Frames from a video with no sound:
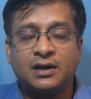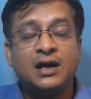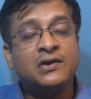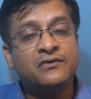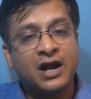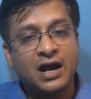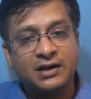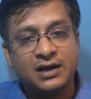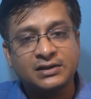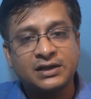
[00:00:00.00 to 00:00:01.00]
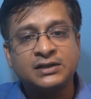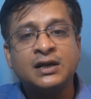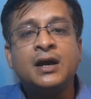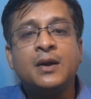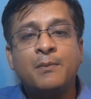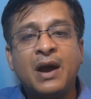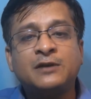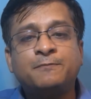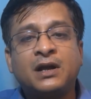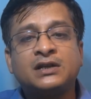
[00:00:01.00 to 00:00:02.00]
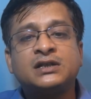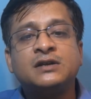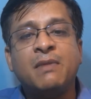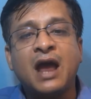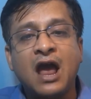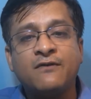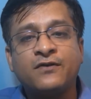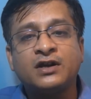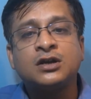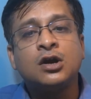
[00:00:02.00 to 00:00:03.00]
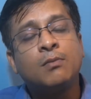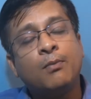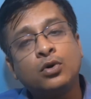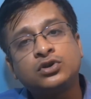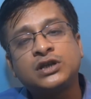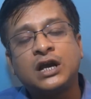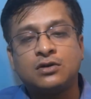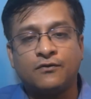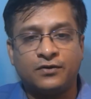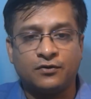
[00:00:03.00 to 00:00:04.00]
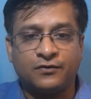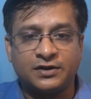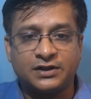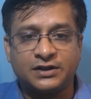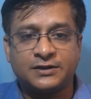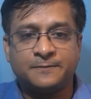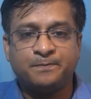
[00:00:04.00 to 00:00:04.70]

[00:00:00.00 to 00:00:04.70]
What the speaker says: In rare cases, Bell's palsy may affect both sides of your faces.